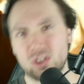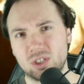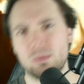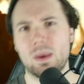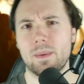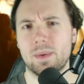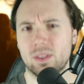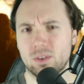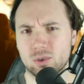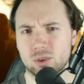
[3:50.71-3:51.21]
And
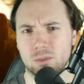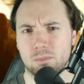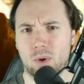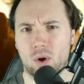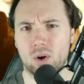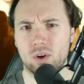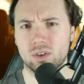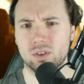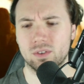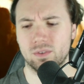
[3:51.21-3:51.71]
maybe there's a
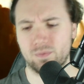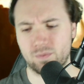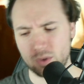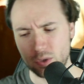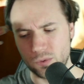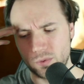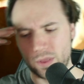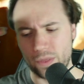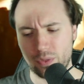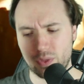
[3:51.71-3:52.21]
part of
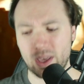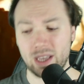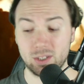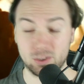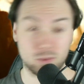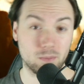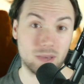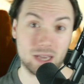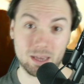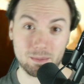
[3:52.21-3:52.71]
you that thinks,
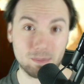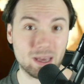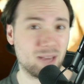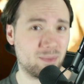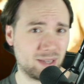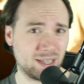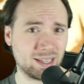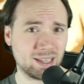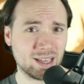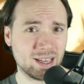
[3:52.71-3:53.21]
well, may-
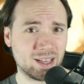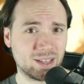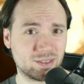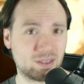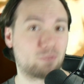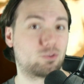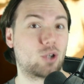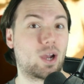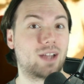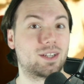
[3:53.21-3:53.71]
maybe
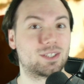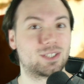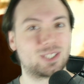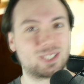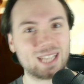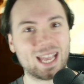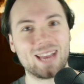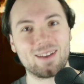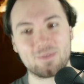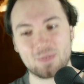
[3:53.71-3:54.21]
they've tried to
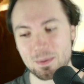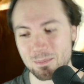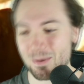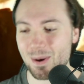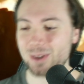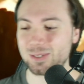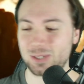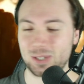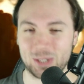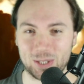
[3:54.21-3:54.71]
save the
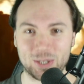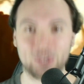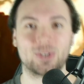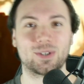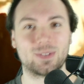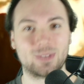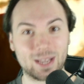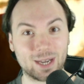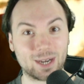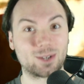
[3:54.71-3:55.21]
budget here
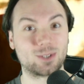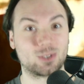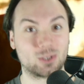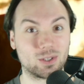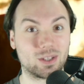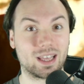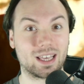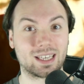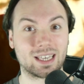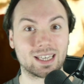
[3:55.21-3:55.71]
and there so
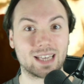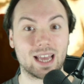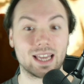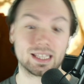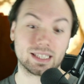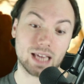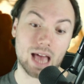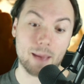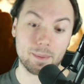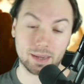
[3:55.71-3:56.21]
they can kind
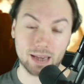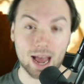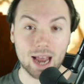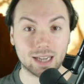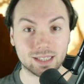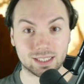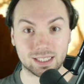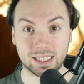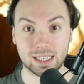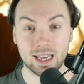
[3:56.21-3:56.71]
of. I mean,
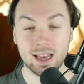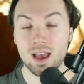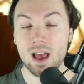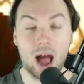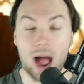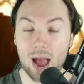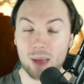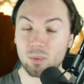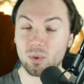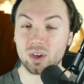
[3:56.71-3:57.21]
honestly,
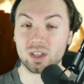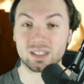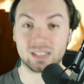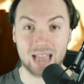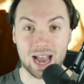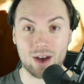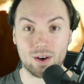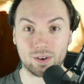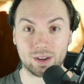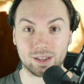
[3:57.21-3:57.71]
I wouldn't
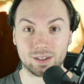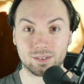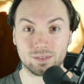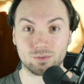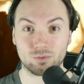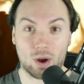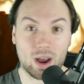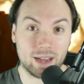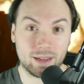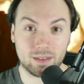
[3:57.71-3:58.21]
doubt it,
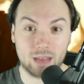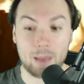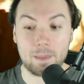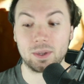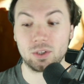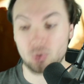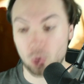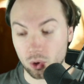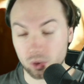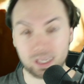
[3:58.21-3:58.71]
right? I mean,
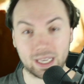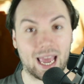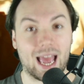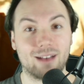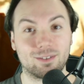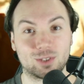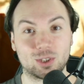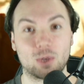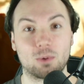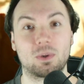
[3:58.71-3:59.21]
you only
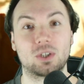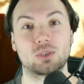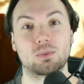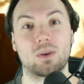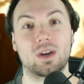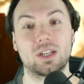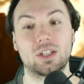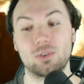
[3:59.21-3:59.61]
have so much money.